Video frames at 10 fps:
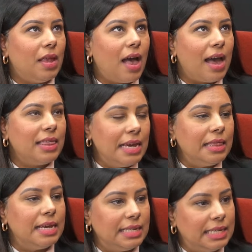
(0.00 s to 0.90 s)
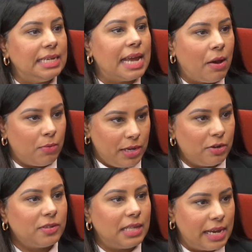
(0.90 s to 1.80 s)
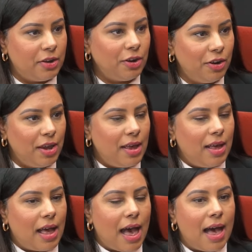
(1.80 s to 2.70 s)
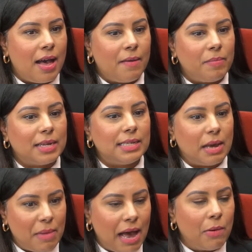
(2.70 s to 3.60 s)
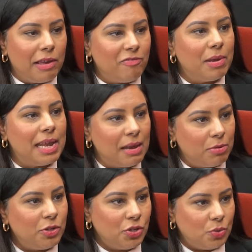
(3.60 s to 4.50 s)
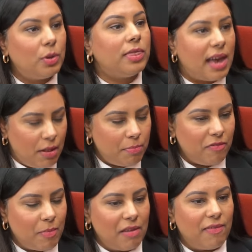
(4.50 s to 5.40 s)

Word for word: I think they see now, years later, mm. um, that somehow I've been able to, with the help of my